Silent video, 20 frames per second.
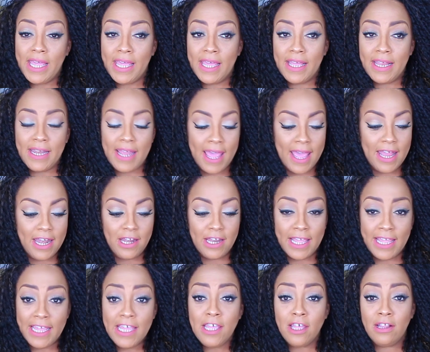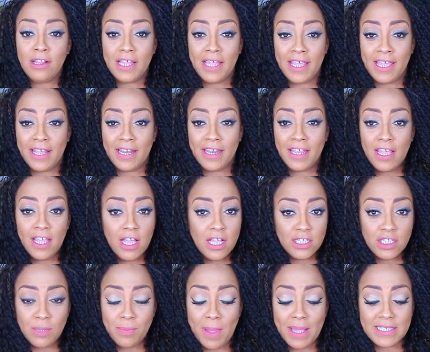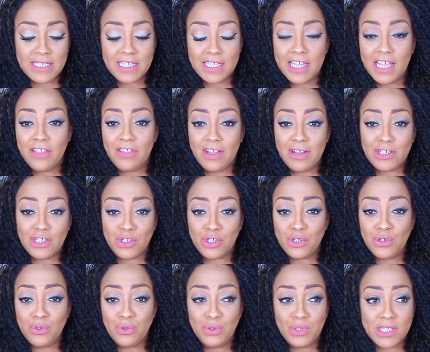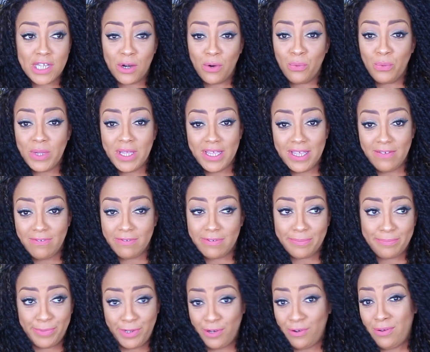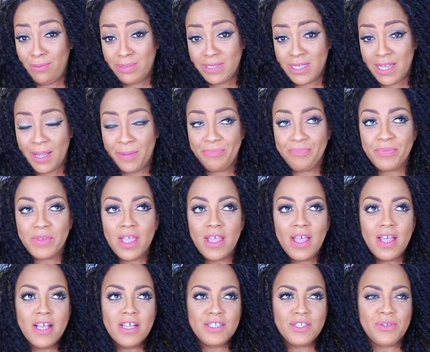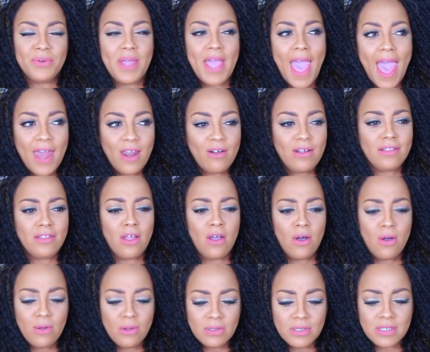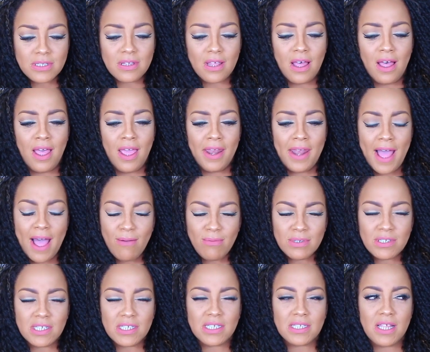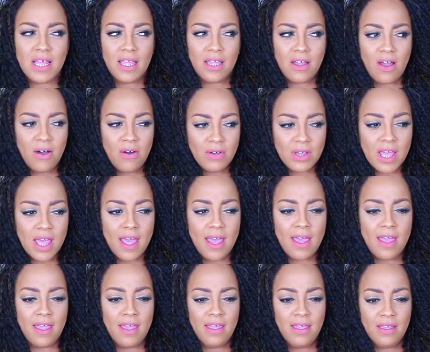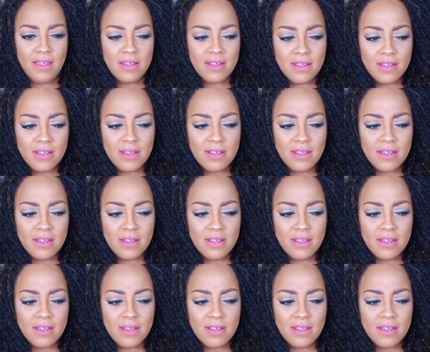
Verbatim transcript: in and the heel in. So basically they're shoes that are weaved. You know what I'm saying? So we had on those and I was just like, okay,